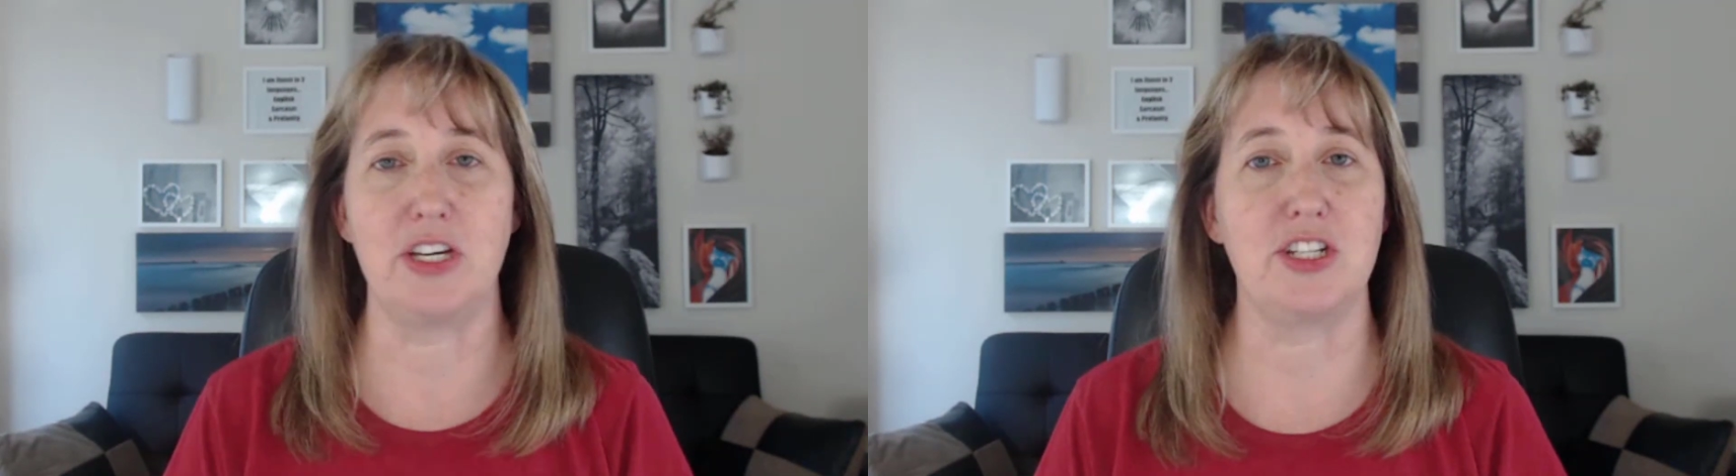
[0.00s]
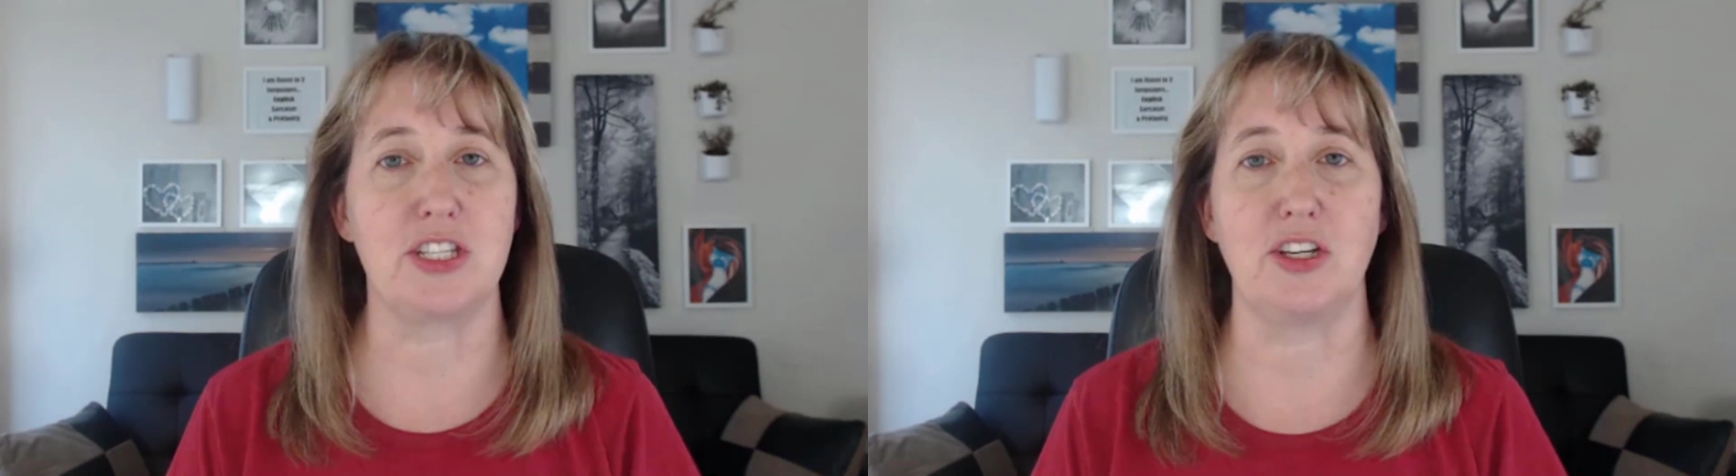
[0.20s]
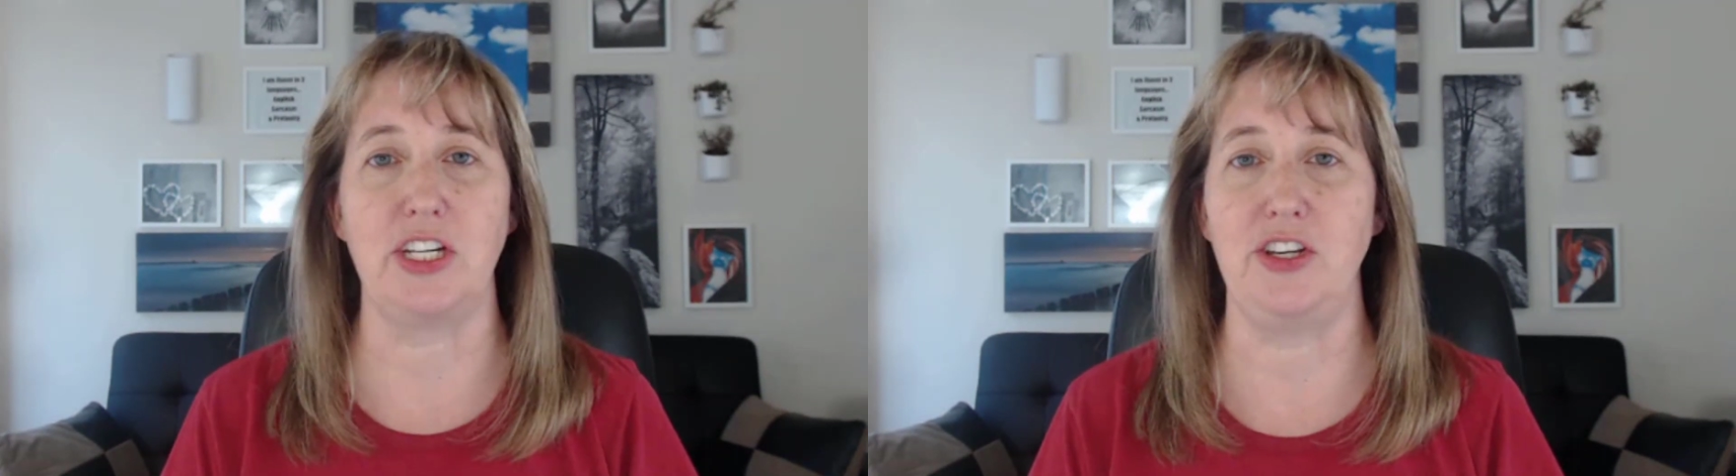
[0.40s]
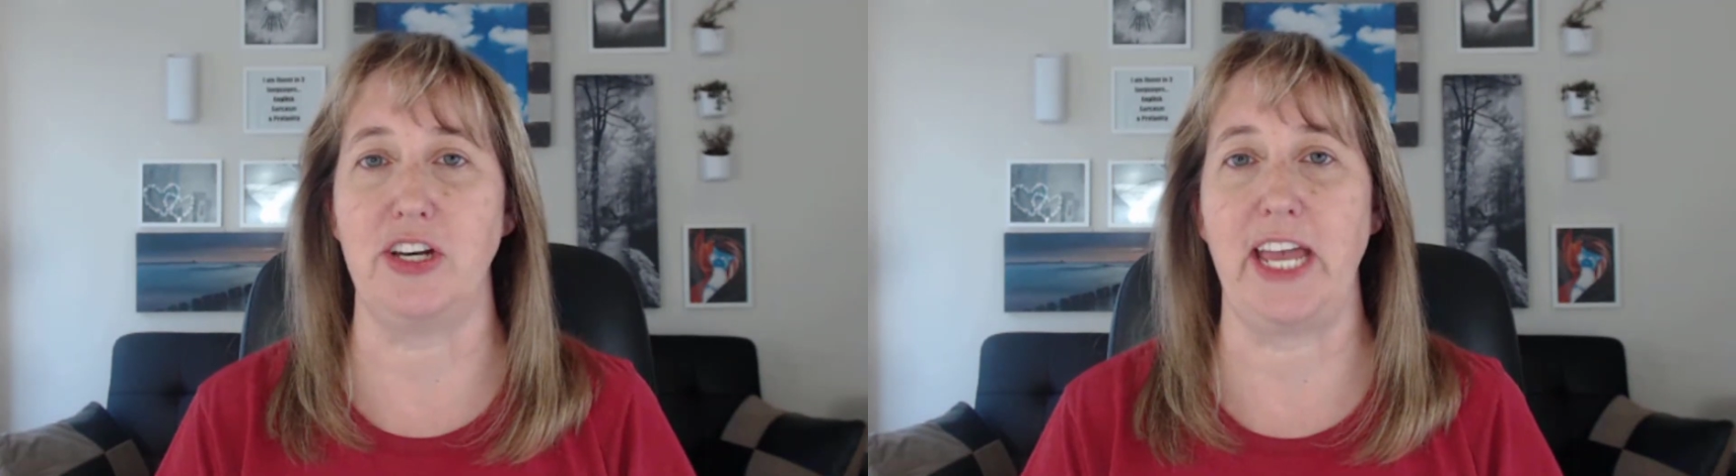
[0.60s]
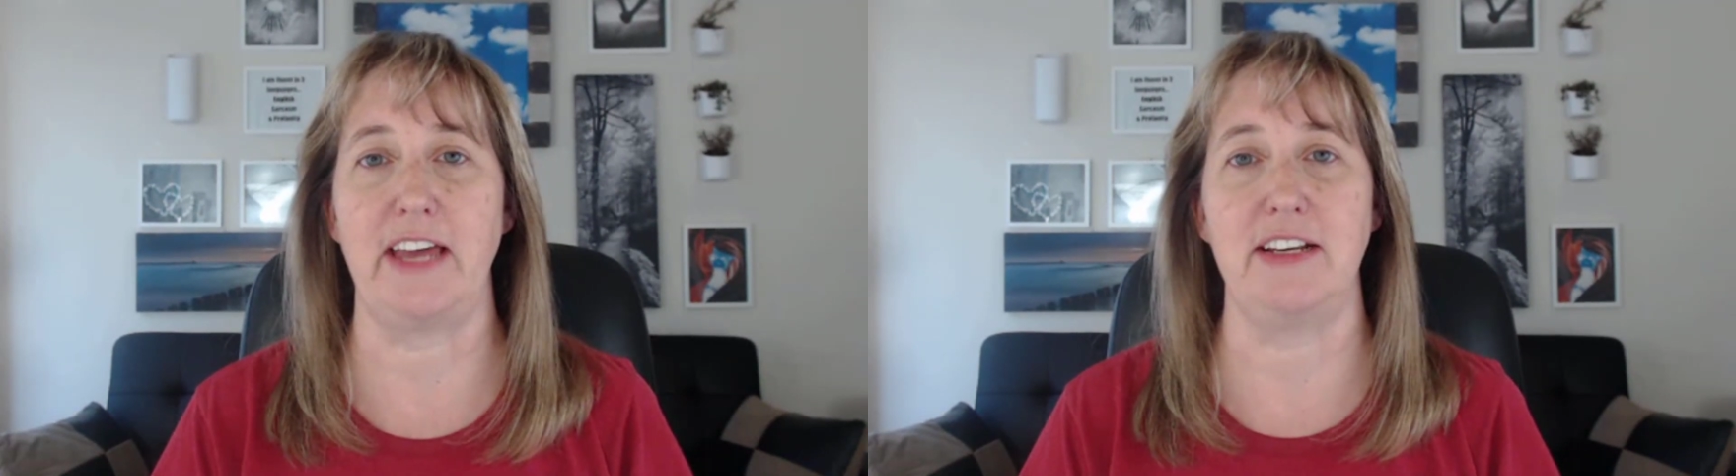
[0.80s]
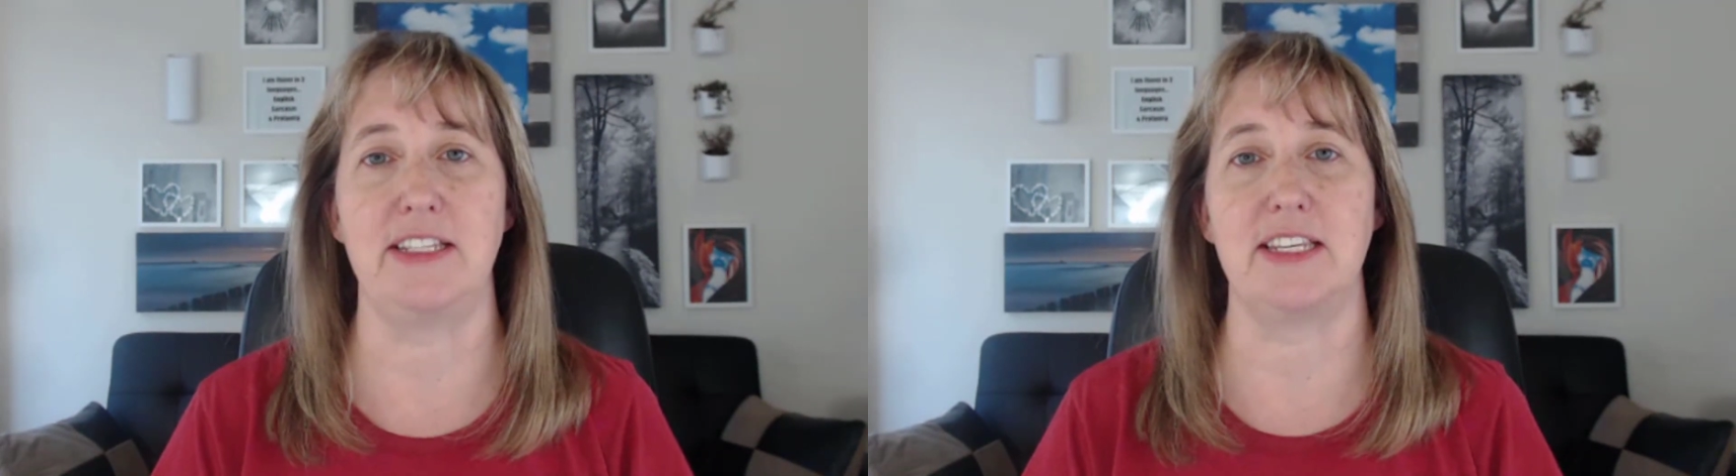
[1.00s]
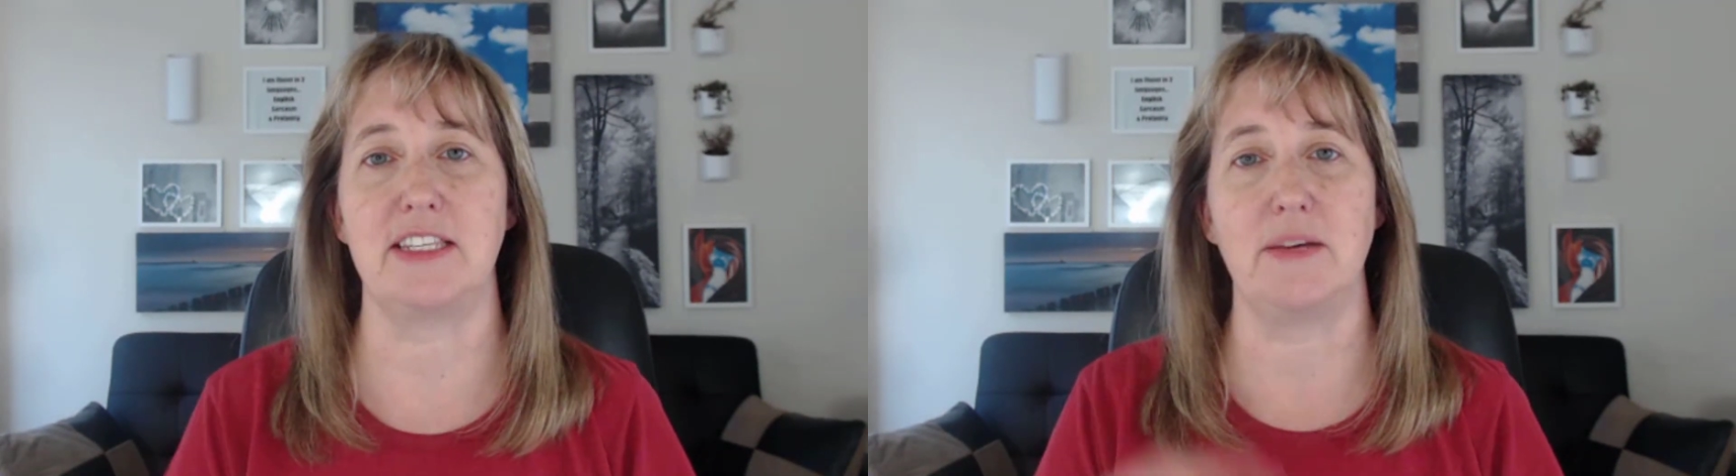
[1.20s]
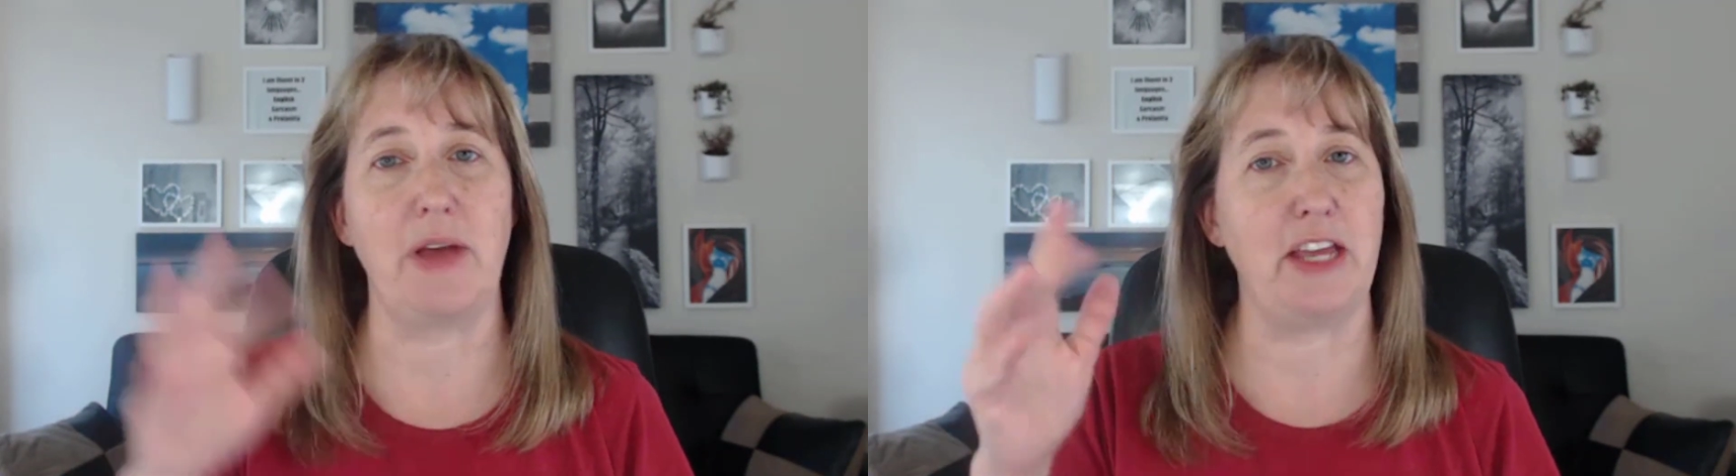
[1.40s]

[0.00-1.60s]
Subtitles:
can just look in your accounting system